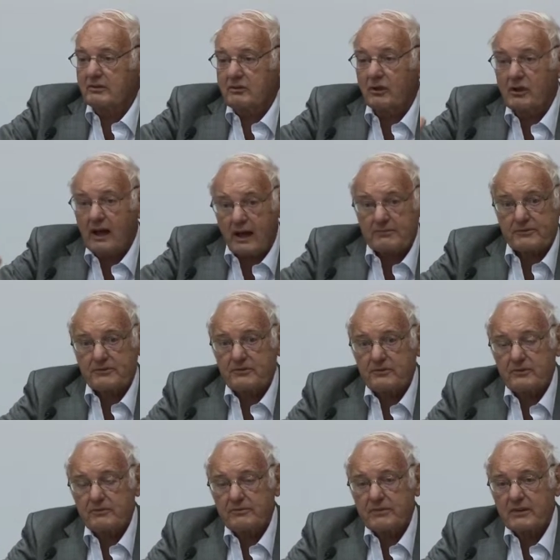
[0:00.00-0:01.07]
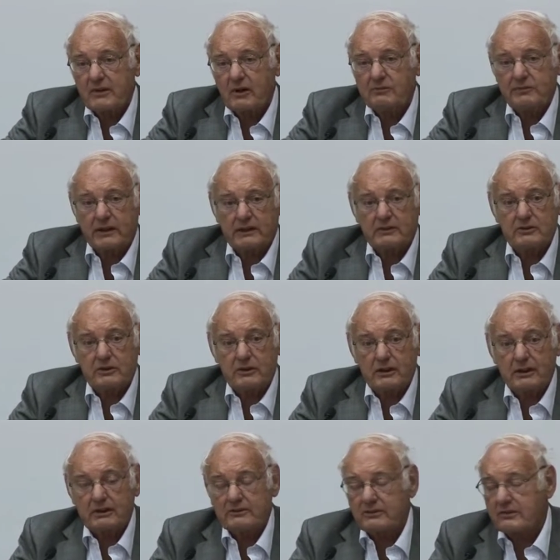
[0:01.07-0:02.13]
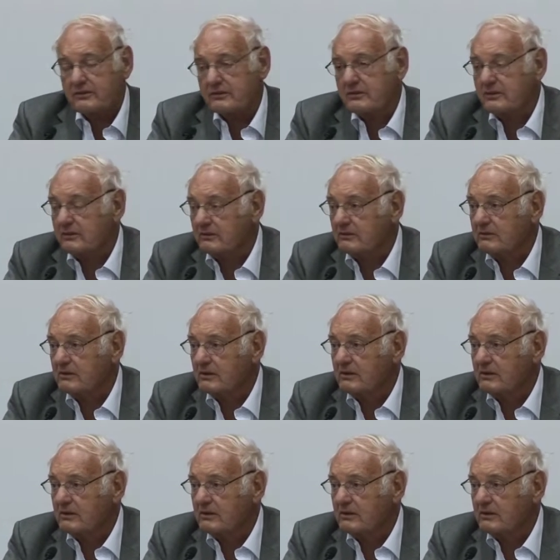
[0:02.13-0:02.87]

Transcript: collapse of actually existing